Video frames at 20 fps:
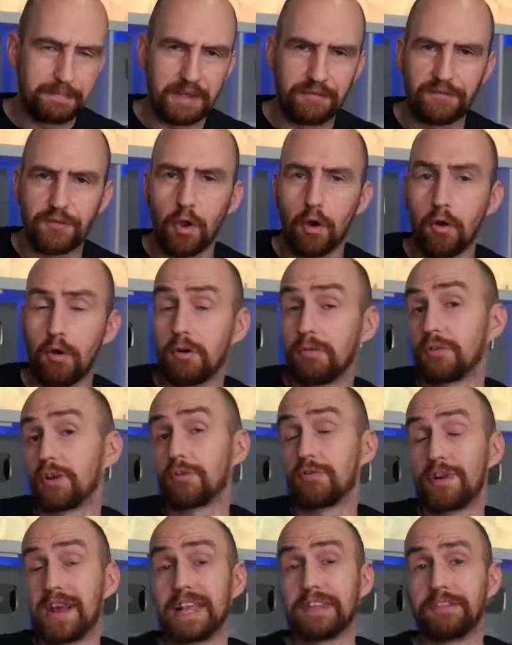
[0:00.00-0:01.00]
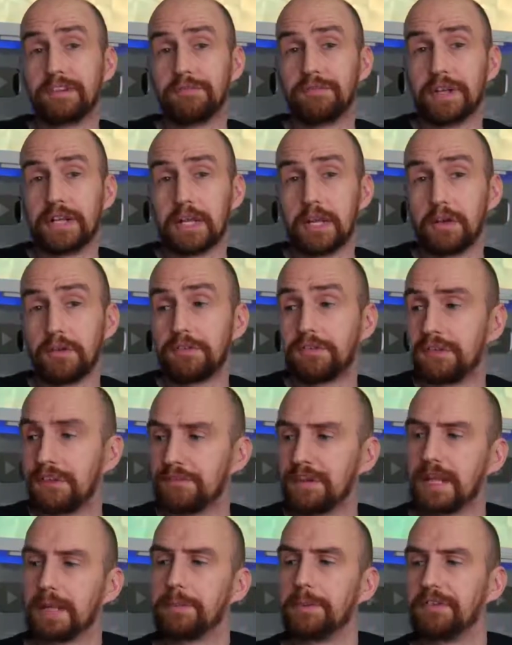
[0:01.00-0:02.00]
if you're creating videos,
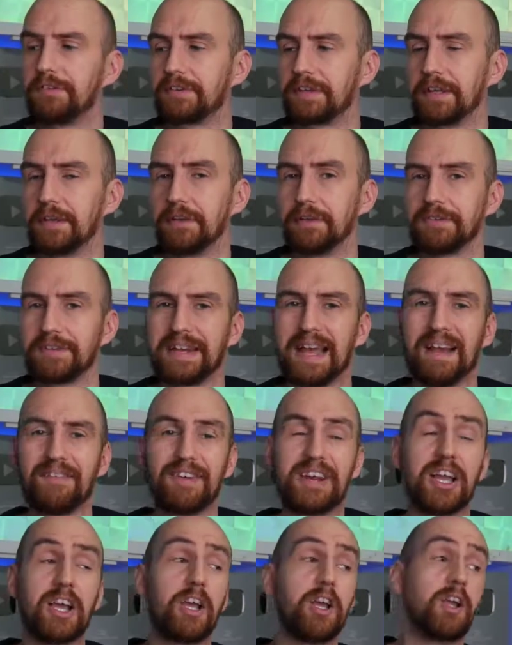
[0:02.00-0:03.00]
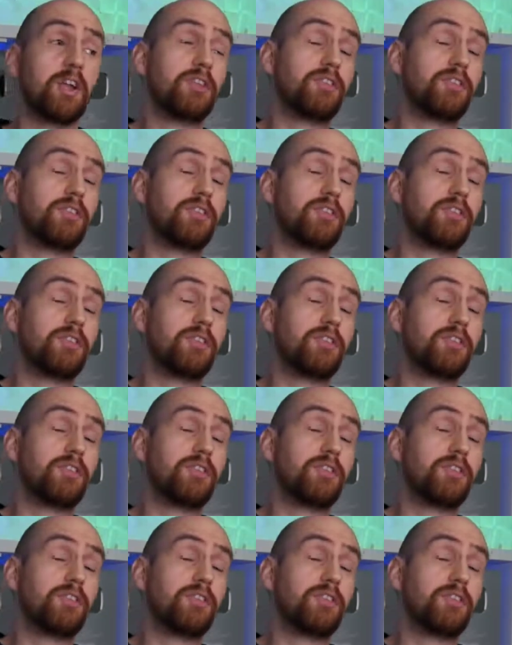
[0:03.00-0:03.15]
developing skills and having a